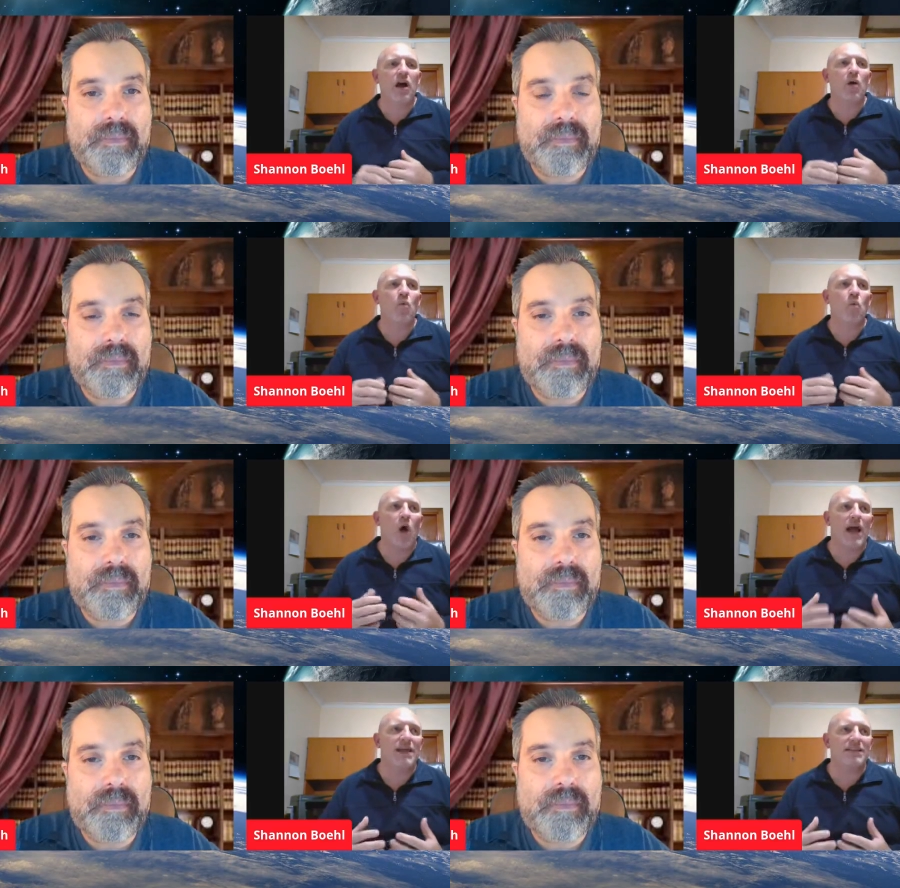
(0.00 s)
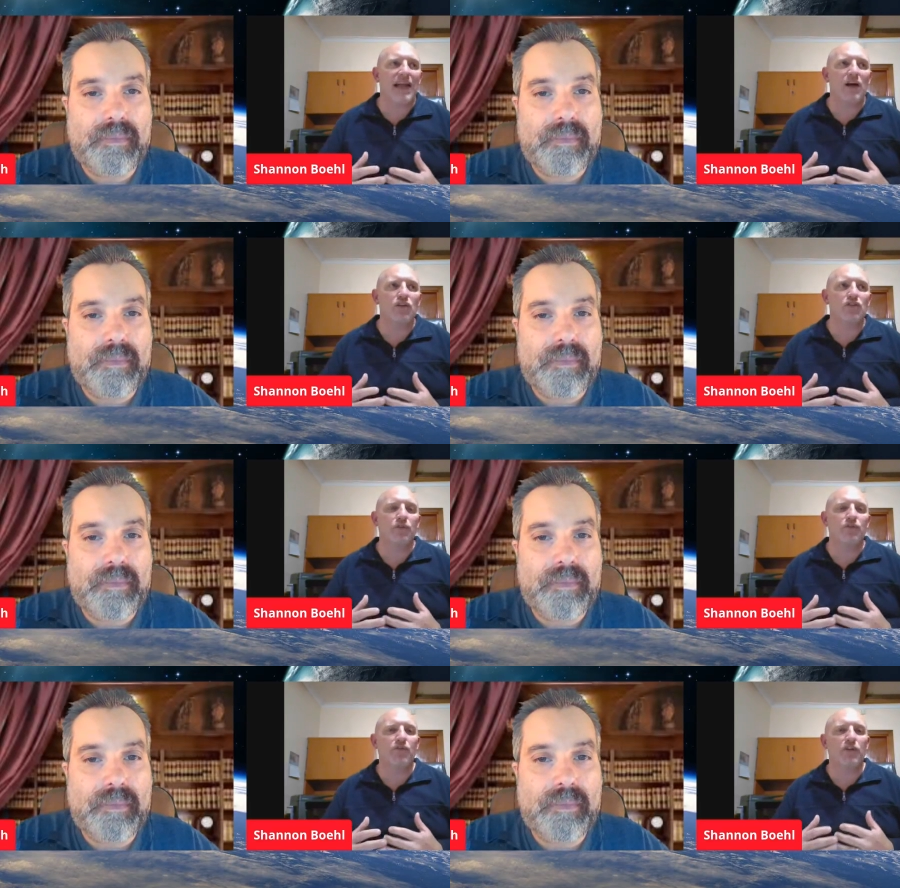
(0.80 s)
Speaker 1: wise counsel
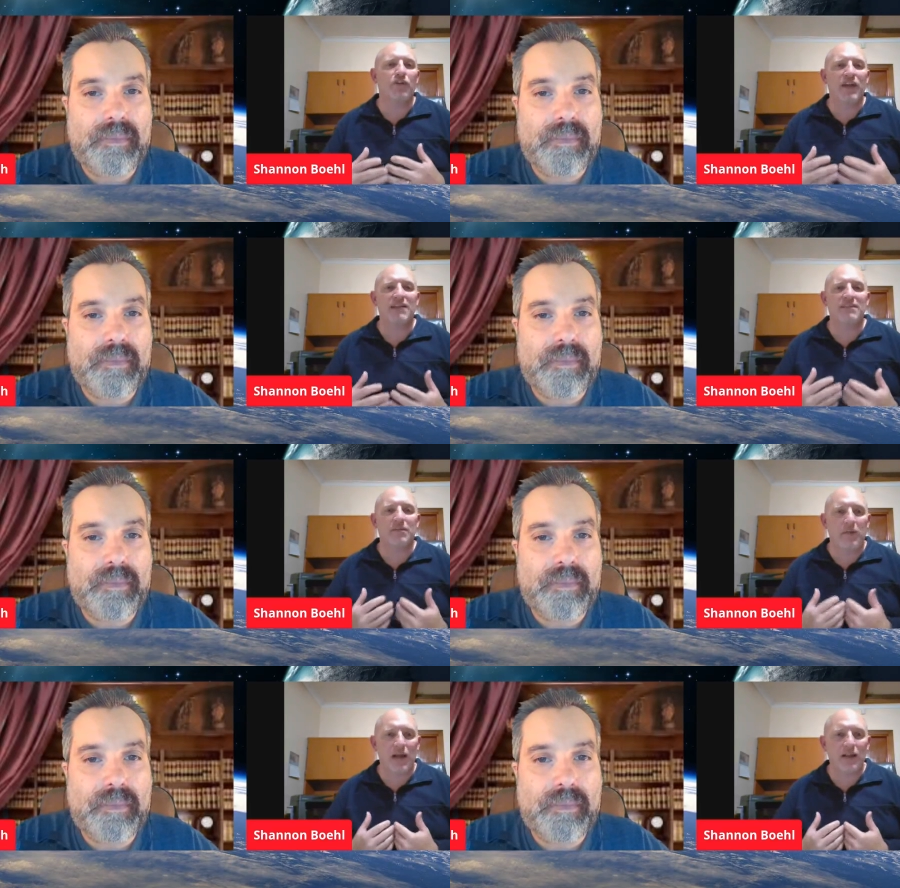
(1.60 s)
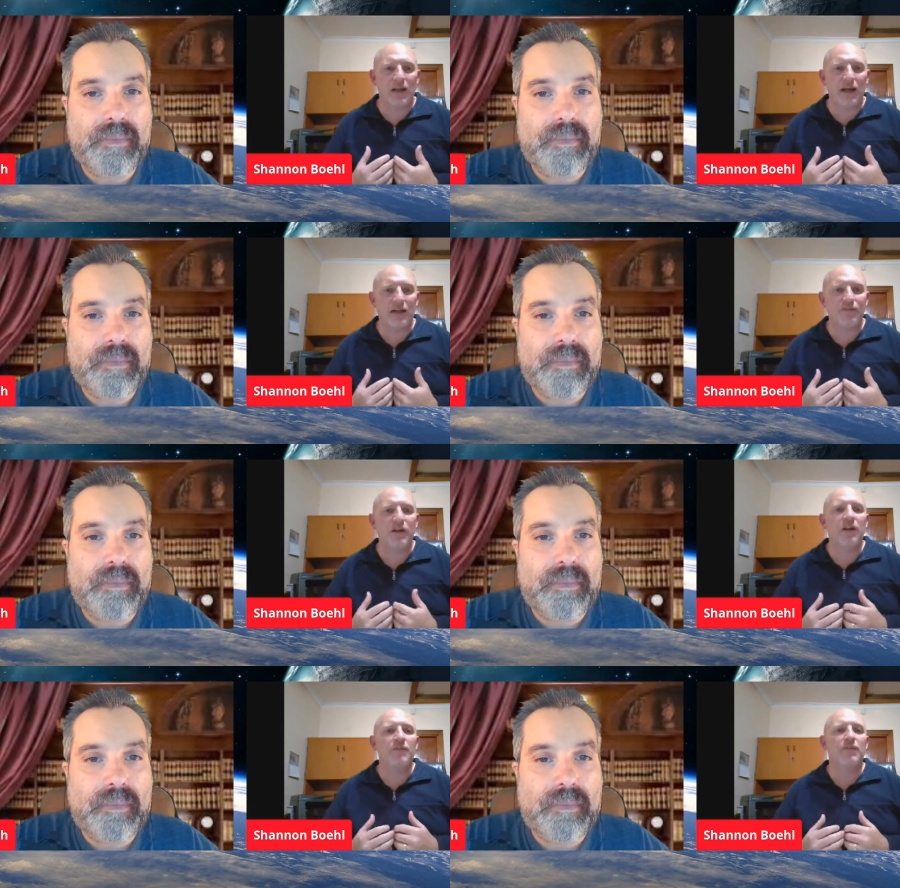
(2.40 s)
for things in my life
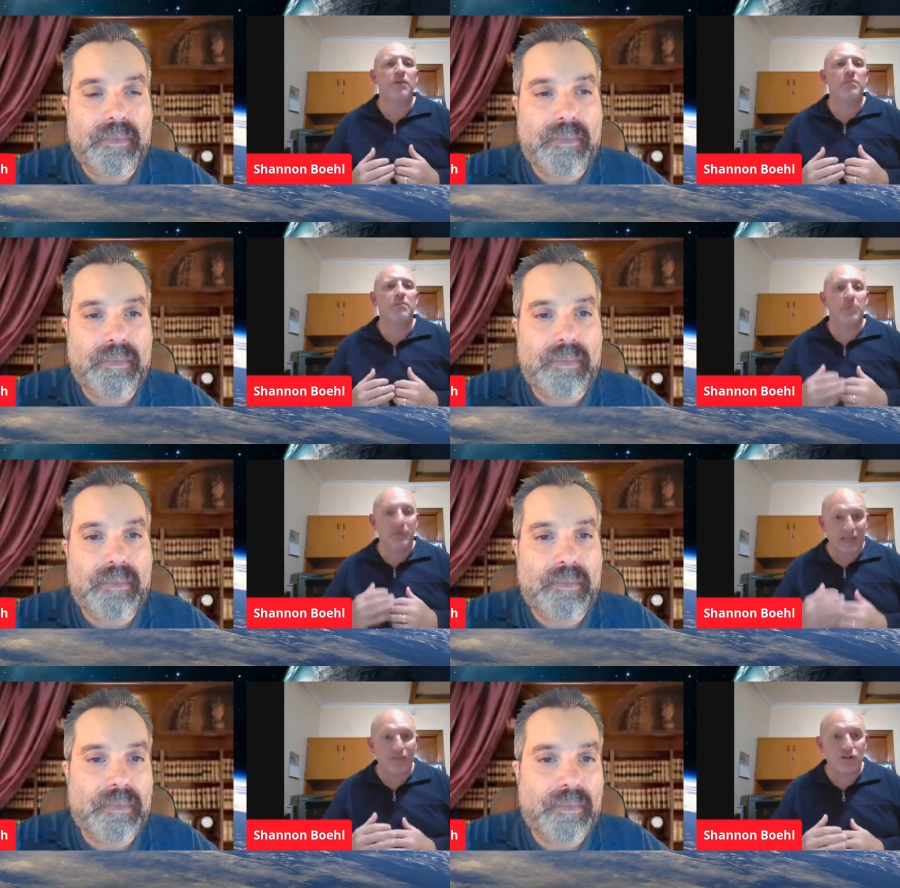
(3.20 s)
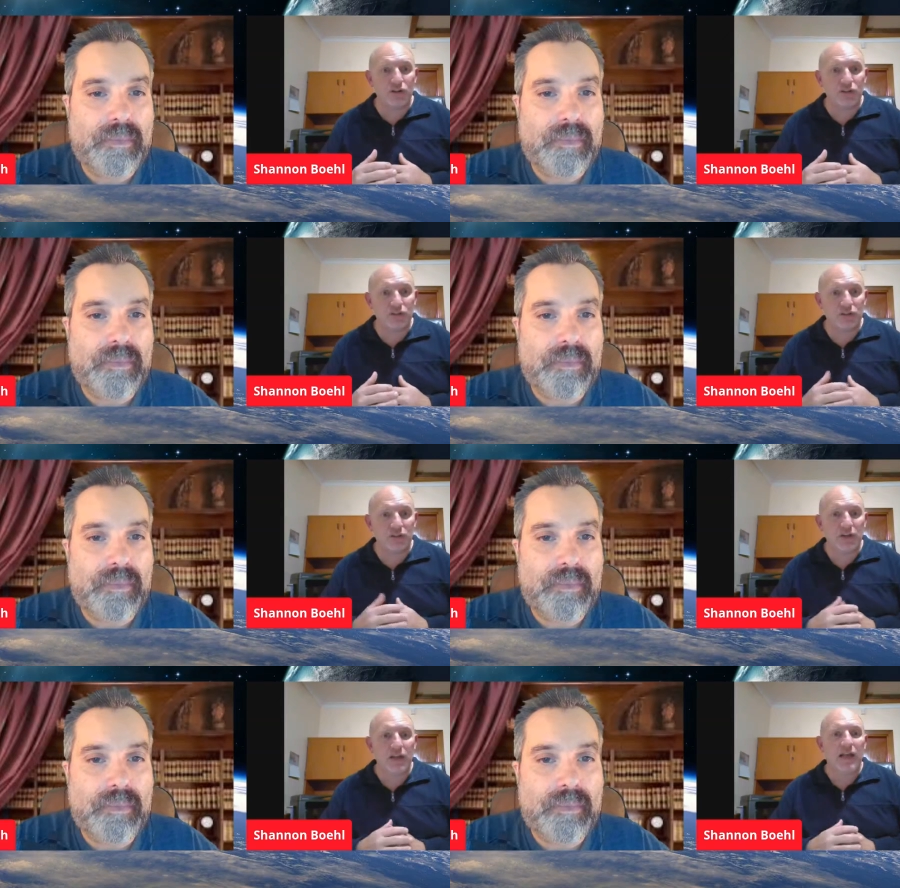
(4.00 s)
from believers
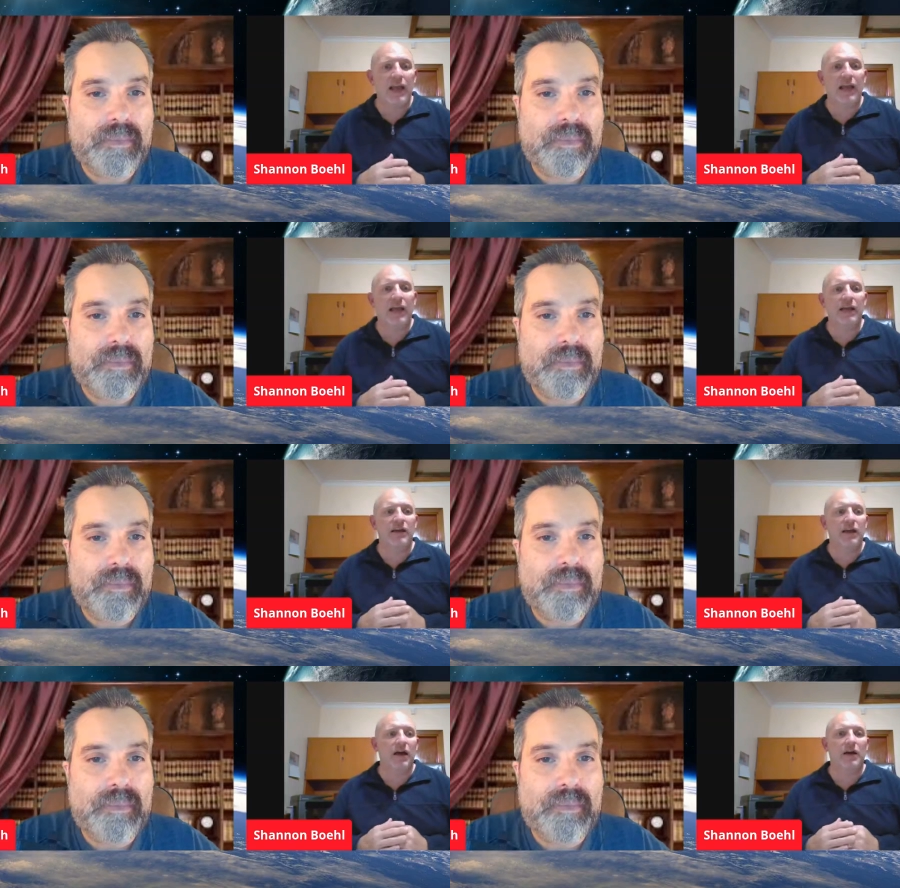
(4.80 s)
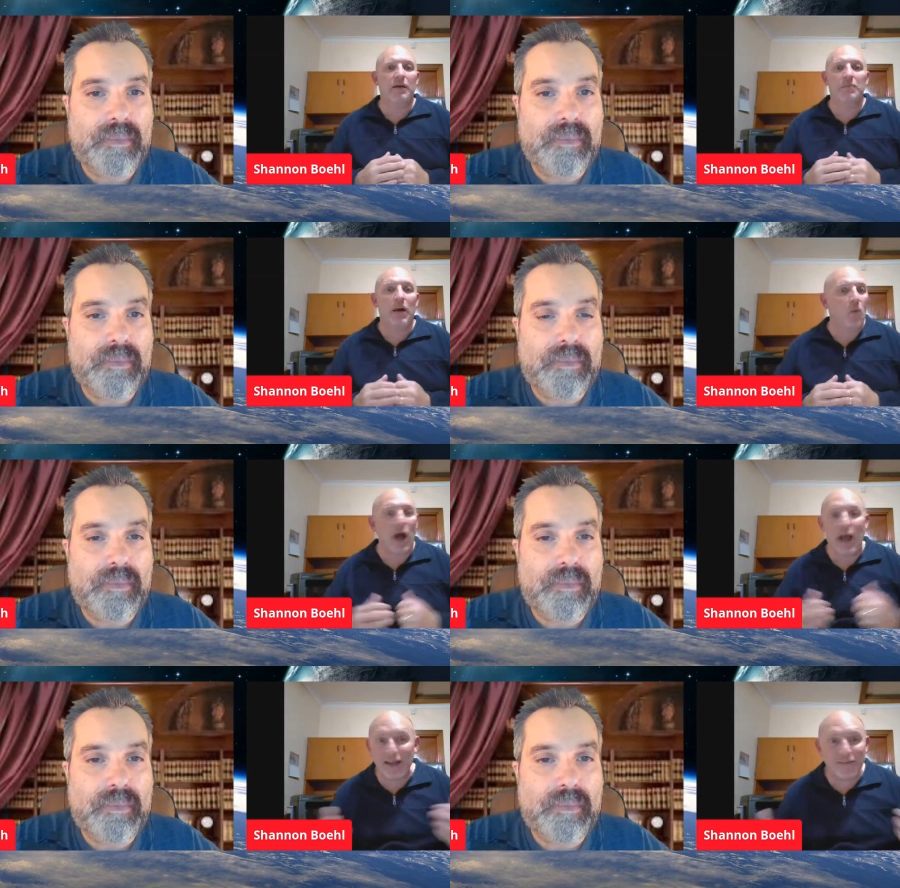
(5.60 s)
and uh, my
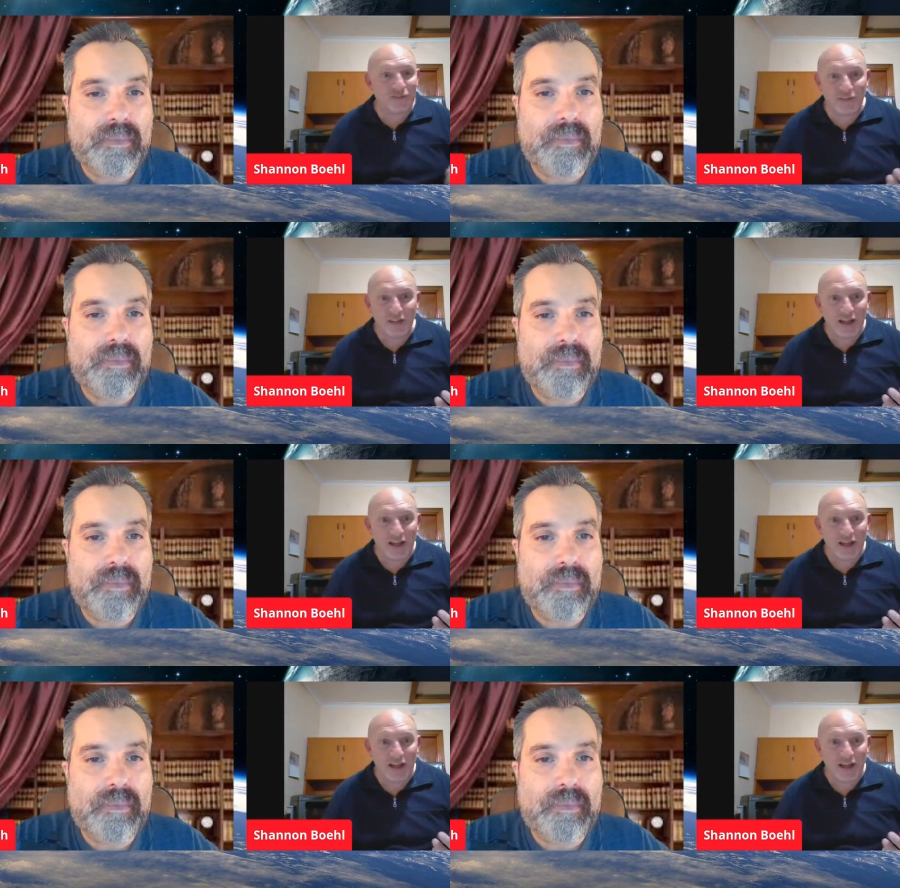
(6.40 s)
wife,